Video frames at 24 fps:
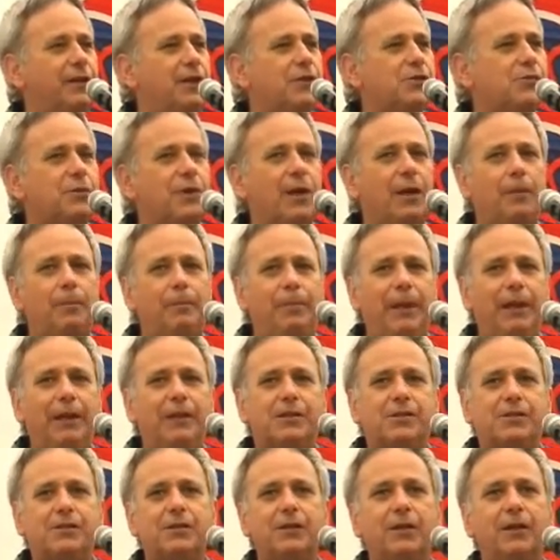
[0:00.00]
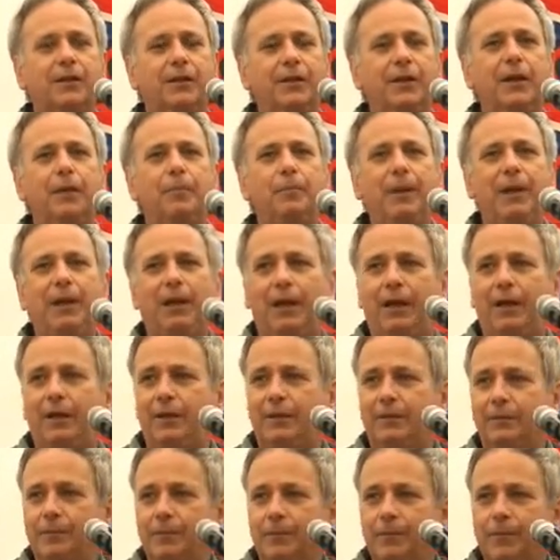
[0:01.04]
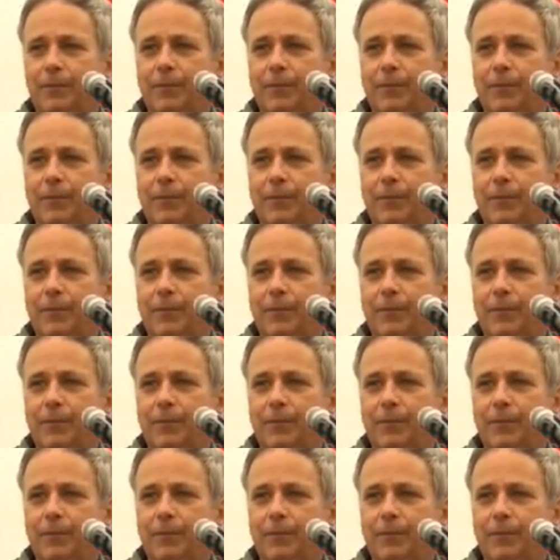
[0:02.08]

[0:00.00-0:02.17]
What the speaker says: Israel built near Bil'in